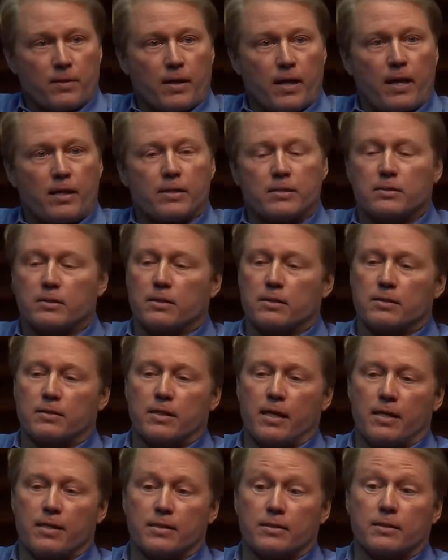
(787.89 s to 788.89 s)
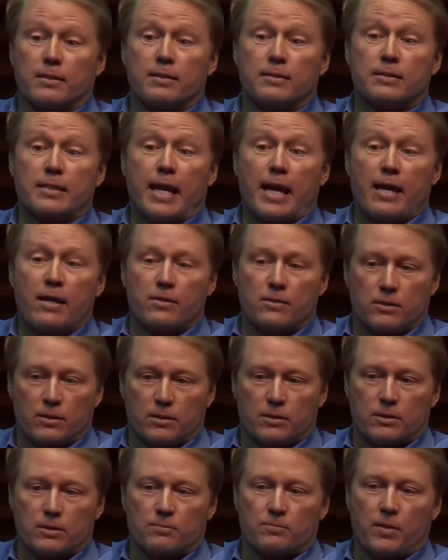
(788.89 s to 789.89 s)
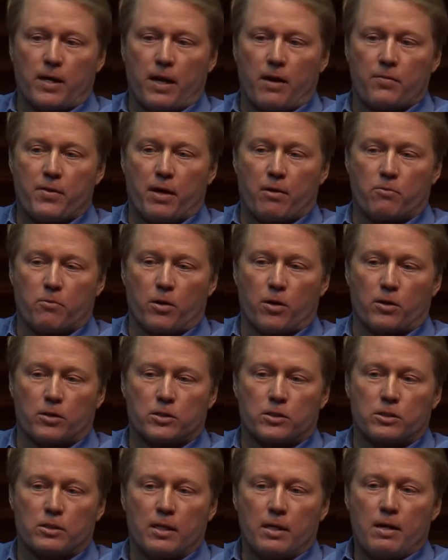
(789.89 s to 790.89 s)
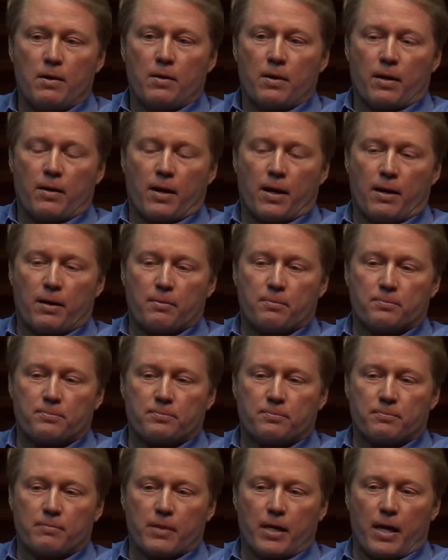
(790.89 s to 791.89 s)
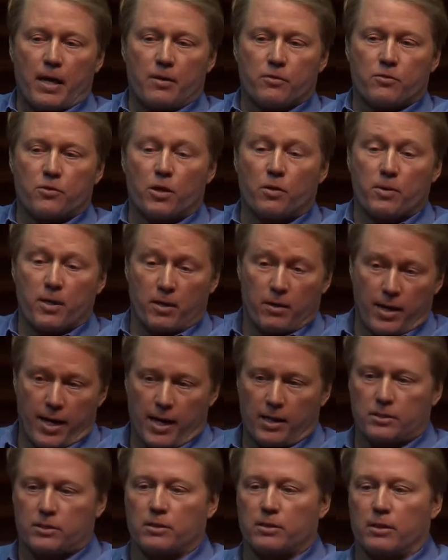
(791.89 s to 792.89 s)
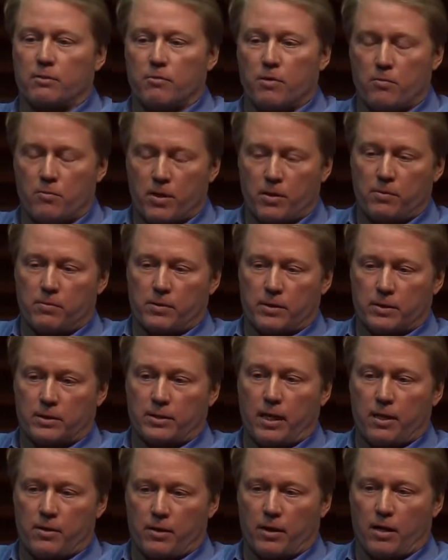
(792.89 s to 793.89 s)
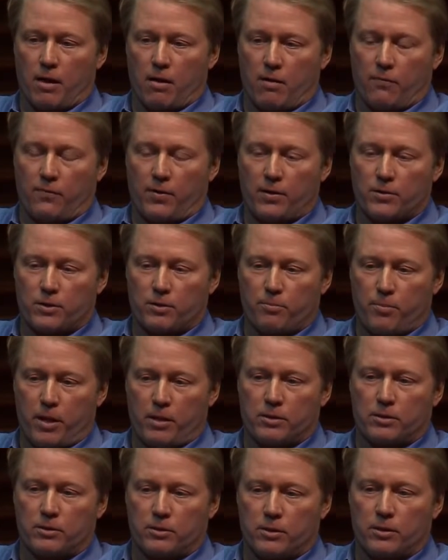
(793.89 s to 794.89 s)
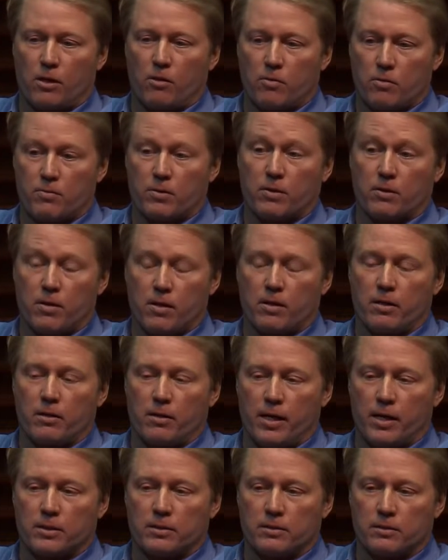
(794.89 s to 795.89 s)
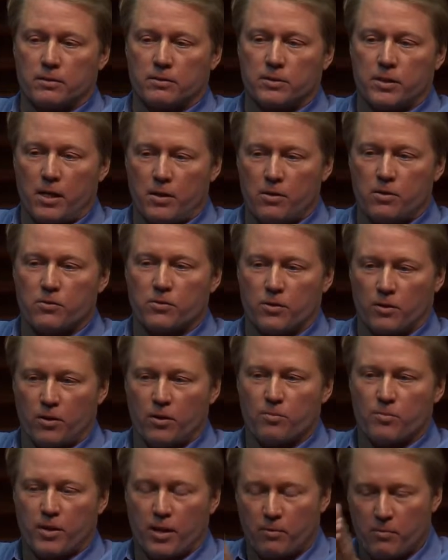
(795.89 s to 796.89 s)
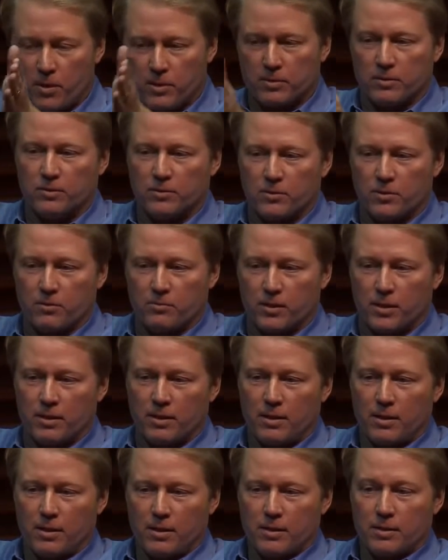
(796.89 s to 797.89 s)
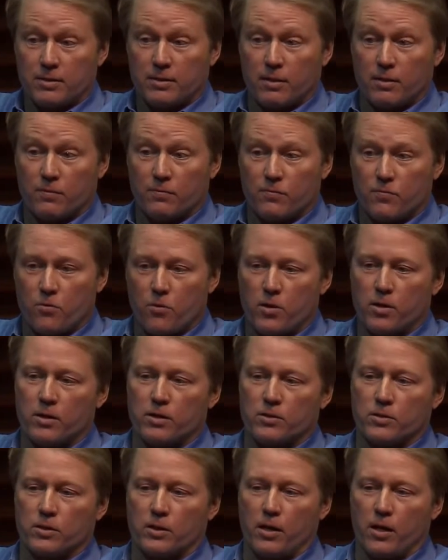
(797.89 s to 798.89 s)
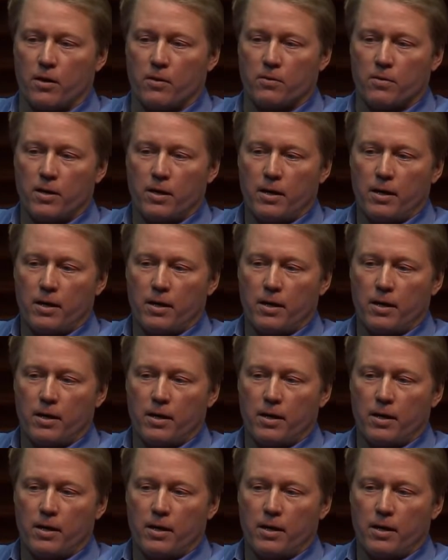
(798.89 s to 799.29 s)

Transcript: And it's, con- and it's contagious how that works. Um, and so internationally, when we decided to go, if I was a better CEO, we would have gone international 10 years ago, but I wasn't, so we started four years ago.